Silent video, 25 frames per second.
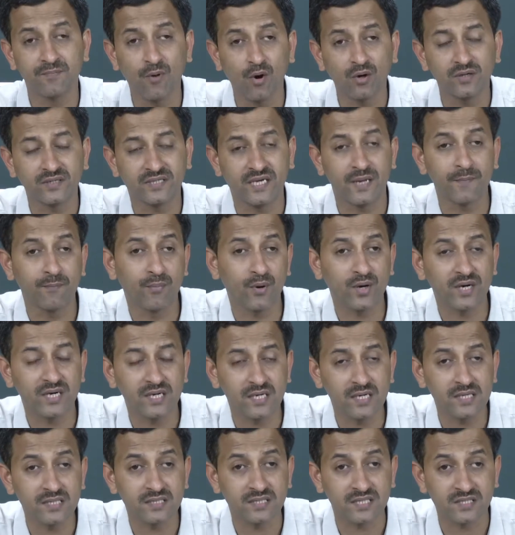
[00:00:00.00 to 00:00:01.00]
on
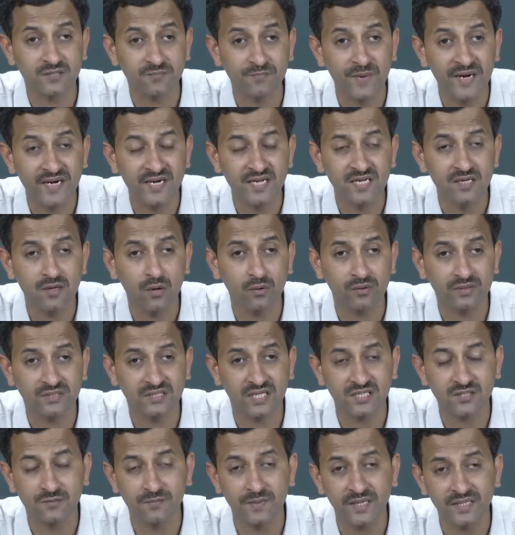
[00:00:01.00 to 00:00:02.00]
temporarily suspending our
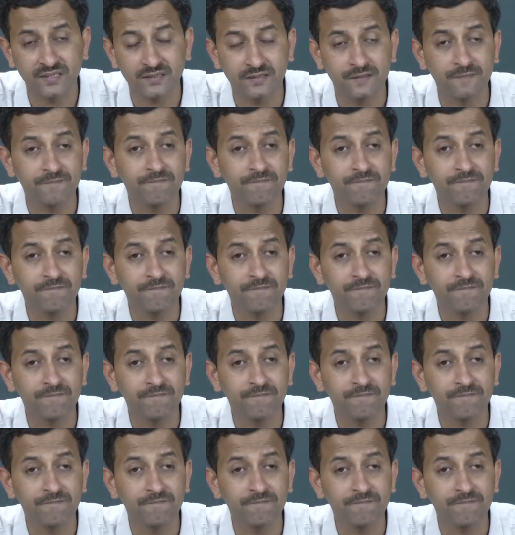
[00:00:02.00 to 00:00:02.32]
judgment